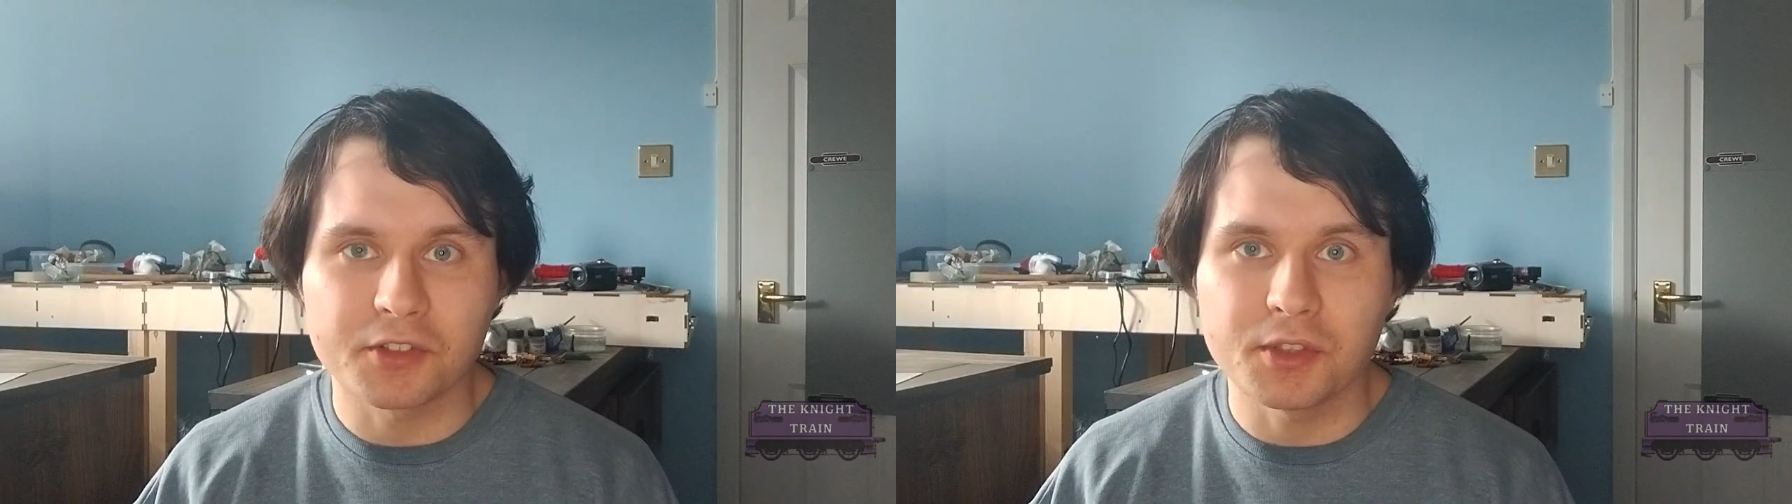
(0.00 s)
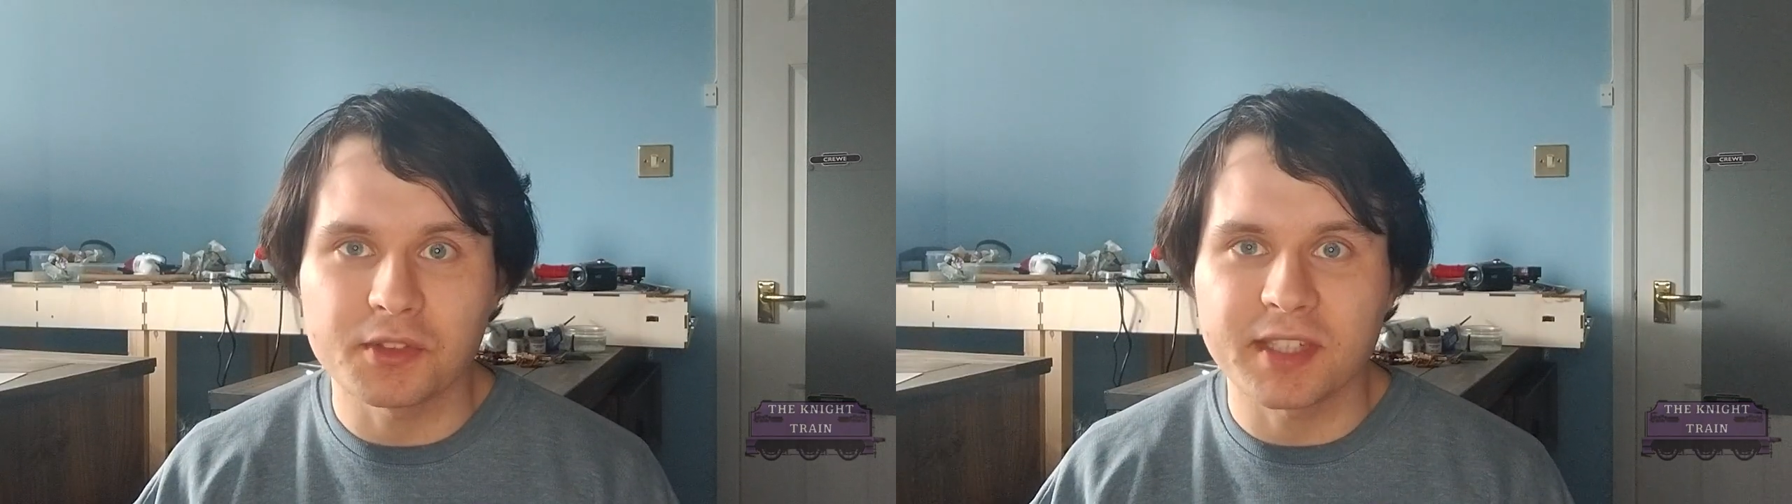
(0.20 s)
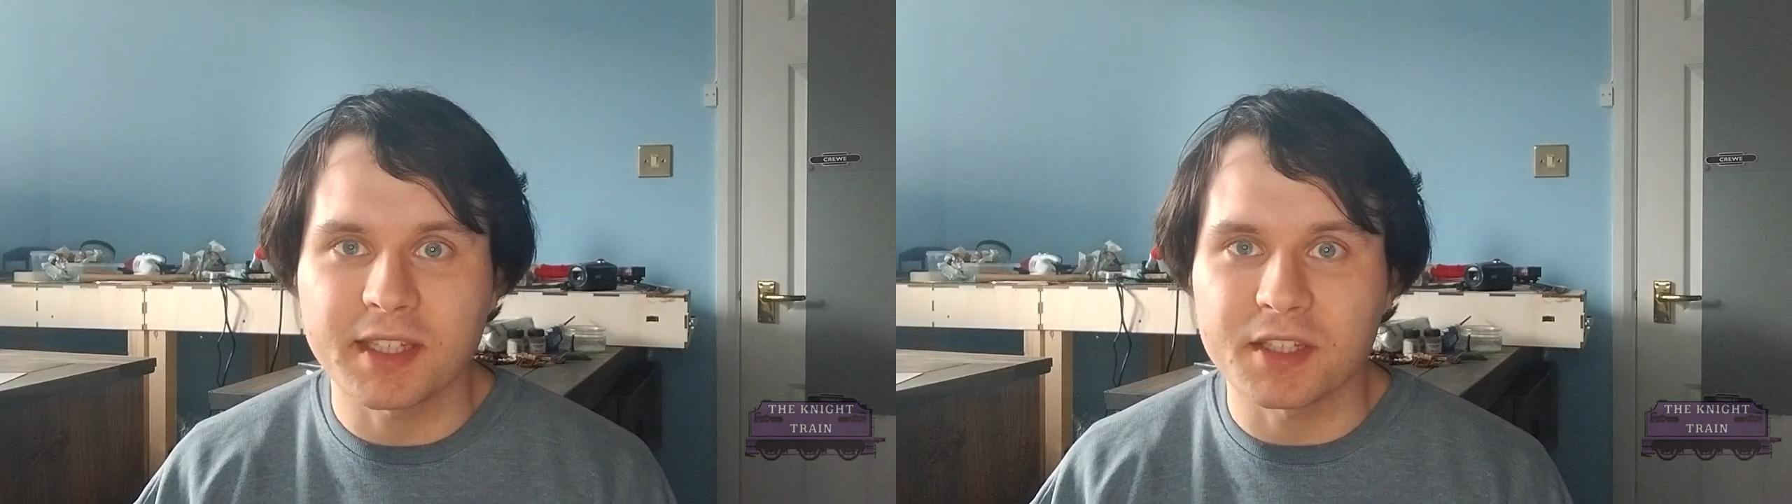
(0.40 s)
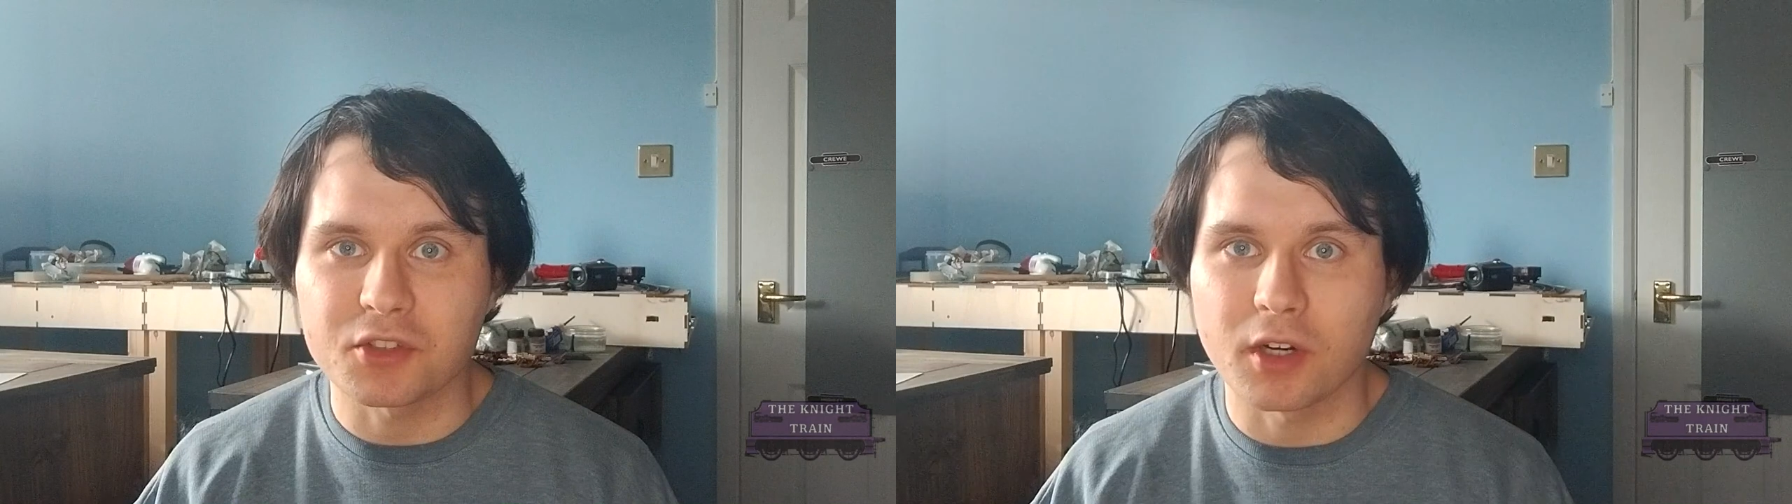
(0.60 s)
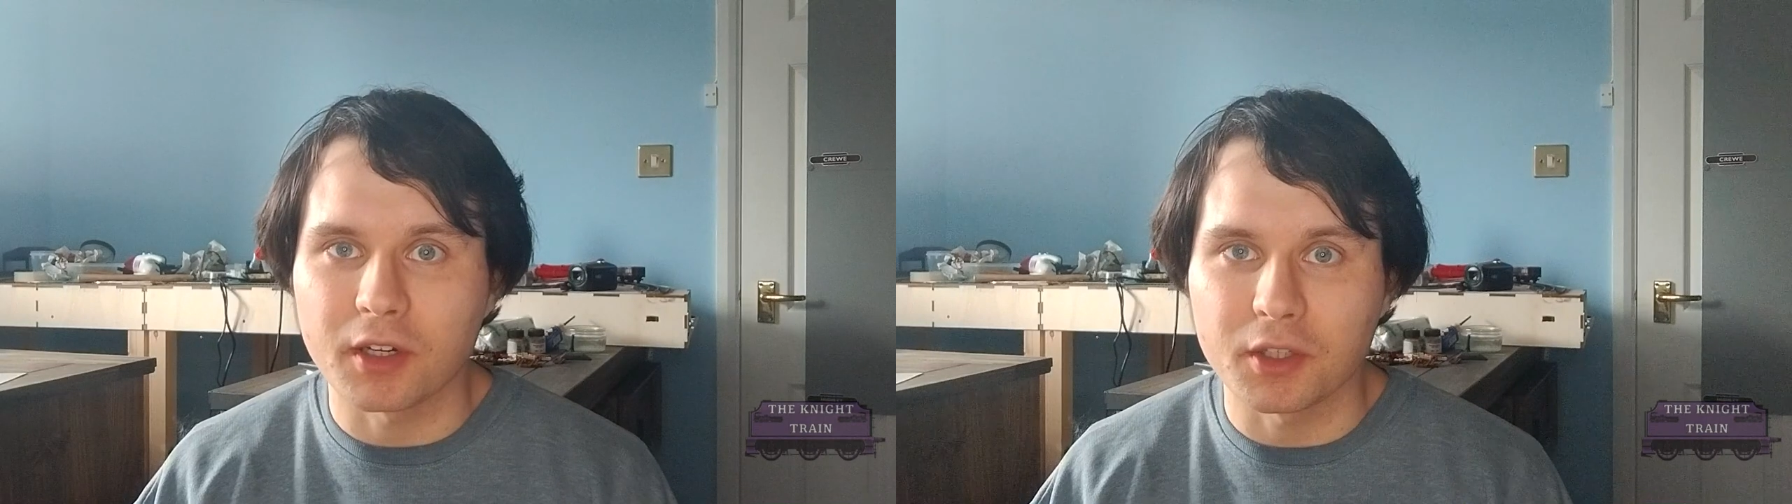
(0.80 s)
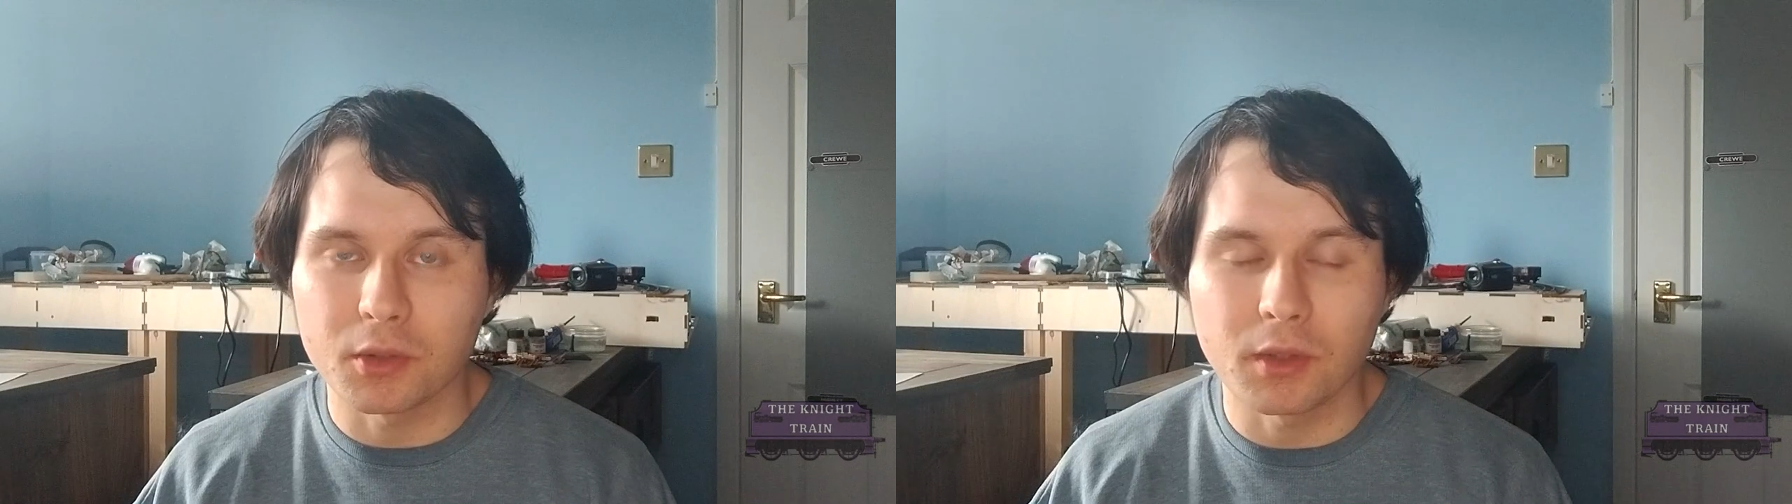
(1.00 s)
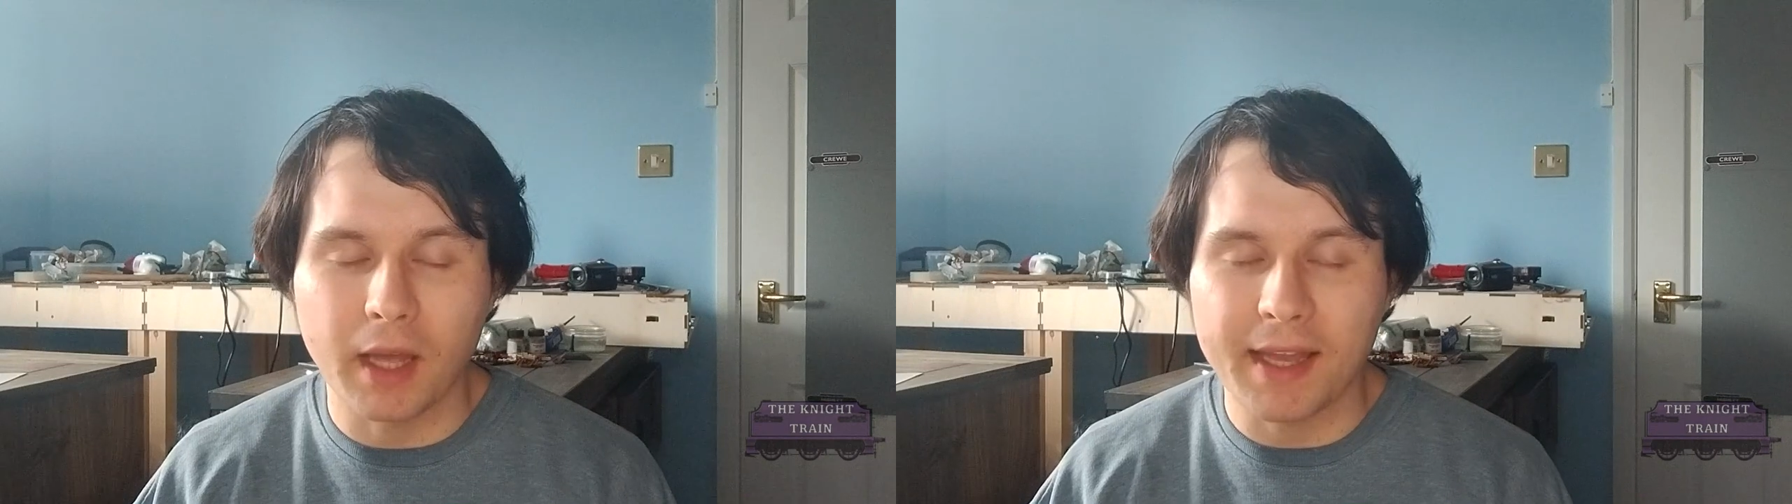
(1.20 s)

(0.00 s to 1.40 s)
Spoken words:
new ticket trial,